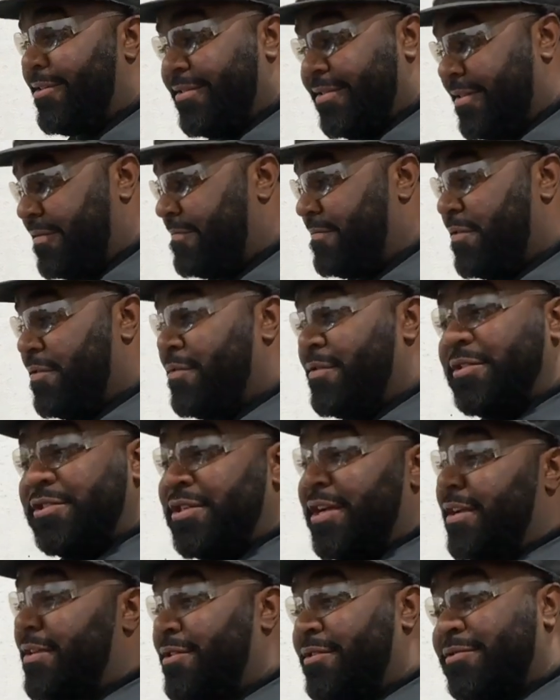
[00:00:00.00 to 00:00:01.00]
The fuel
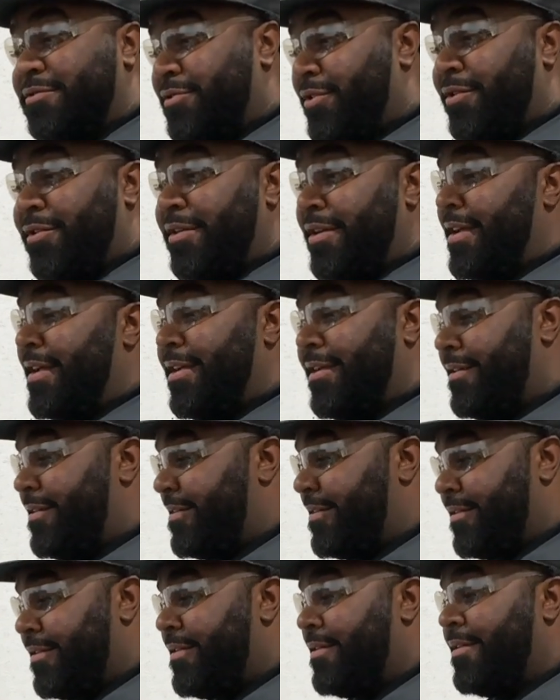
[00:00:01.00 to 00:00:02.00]
injectors aren't
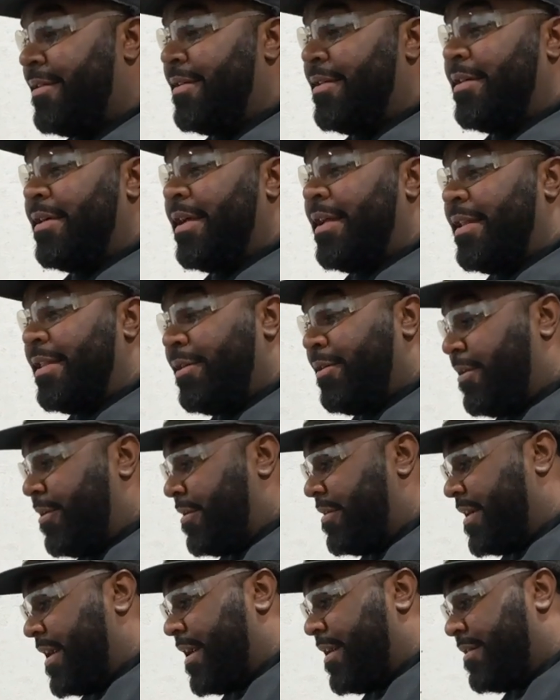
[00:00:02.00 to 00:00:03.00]
here. The
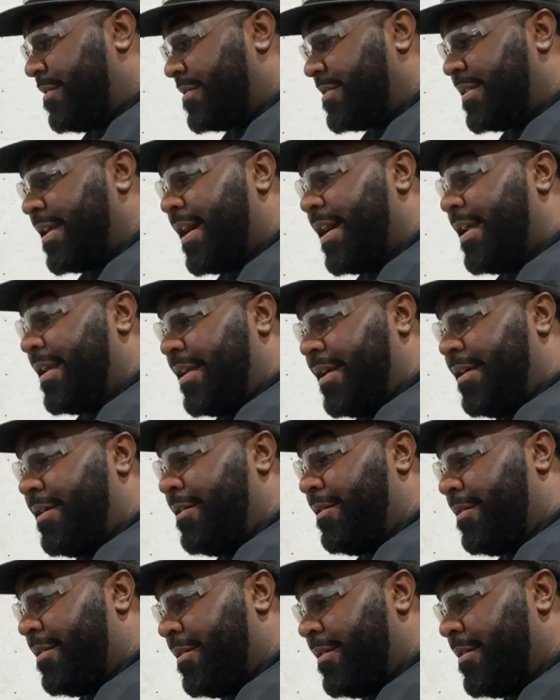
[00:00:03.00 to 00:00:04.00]
alternator is not
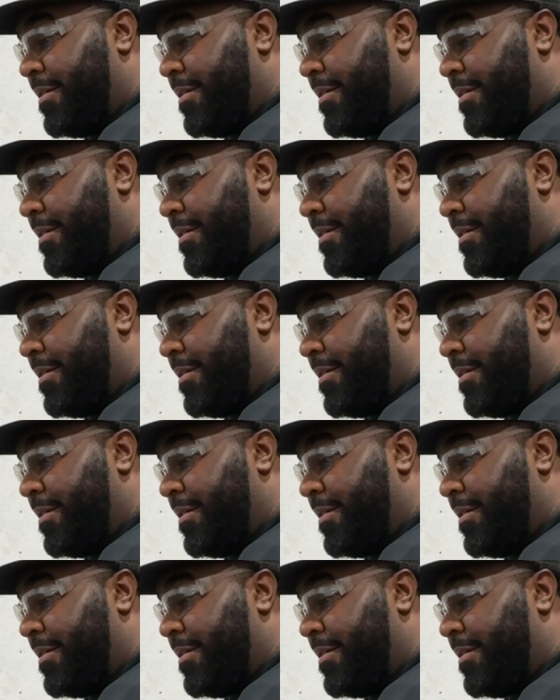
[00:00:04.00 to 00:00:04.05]
here.